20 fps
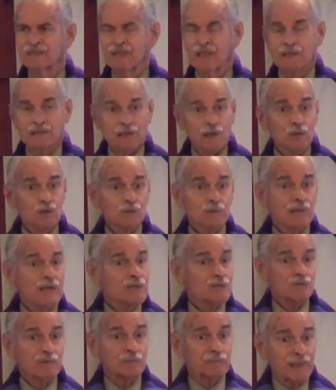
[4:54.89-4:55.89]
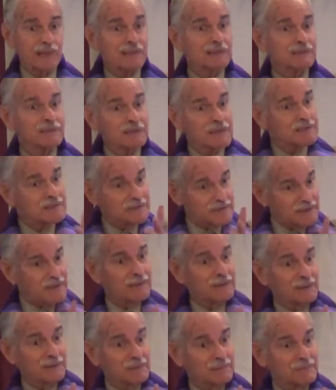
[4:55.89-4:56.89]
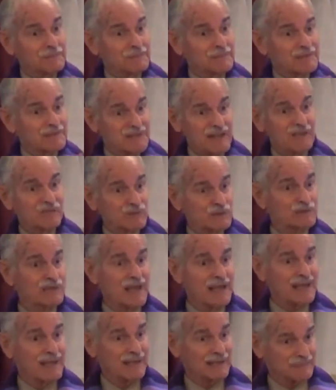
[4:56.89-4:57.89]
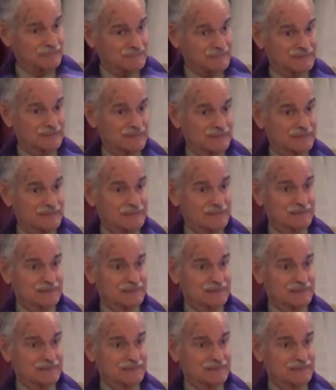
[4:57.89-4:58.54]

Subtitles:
And Luke has repeated this theme several times.